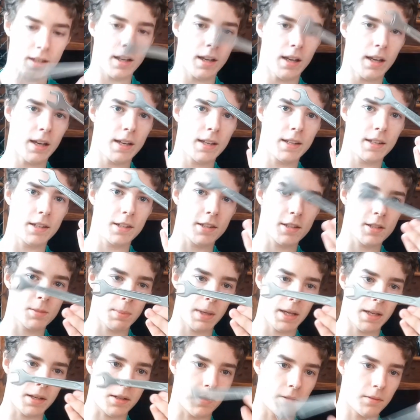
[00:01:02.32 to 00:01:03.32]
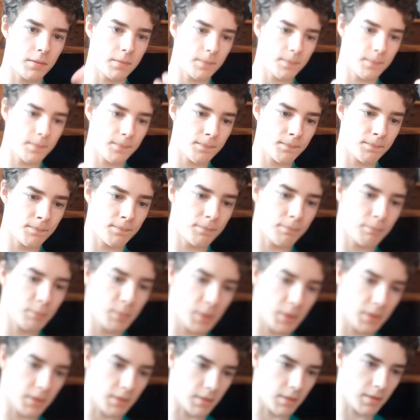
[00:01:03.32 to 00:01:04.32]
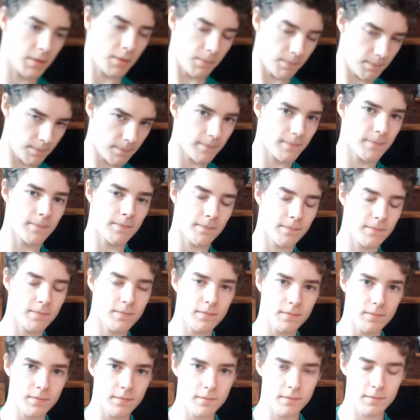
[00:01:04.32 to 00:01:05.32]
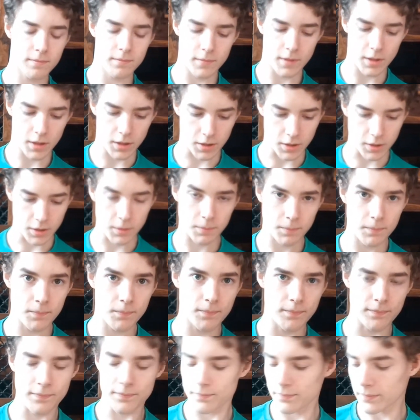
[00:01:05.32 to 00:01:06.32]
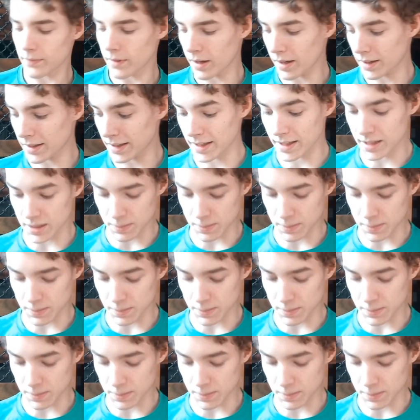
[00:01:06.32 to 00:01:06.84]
and a spanner, because, you know, I need a